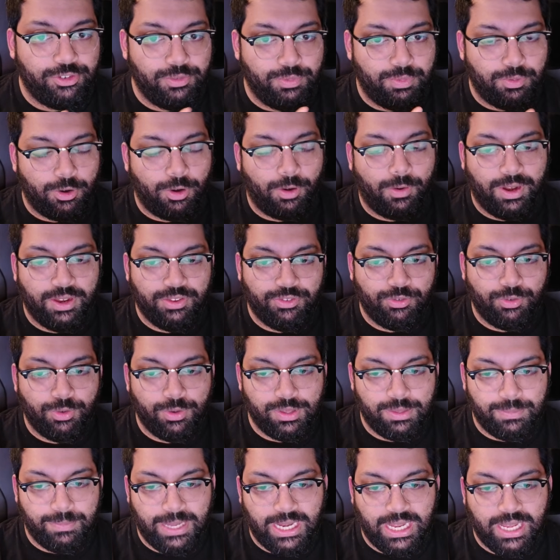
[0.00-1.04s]
to progress through
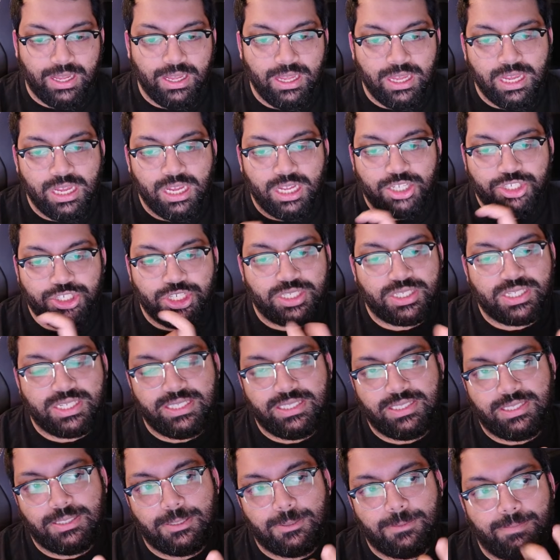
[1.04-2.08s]
at the minute. Just
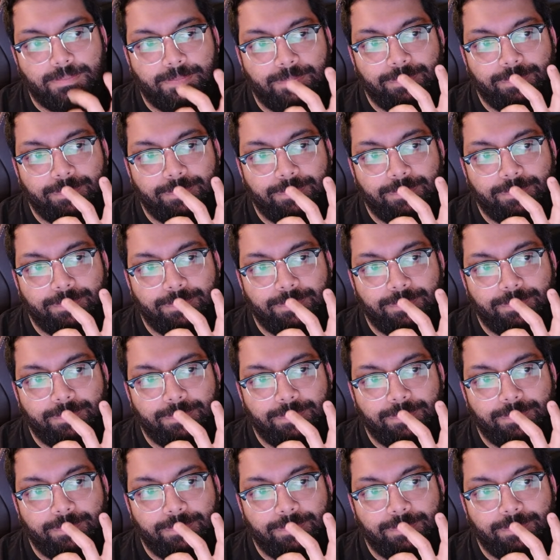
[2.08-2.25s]
because,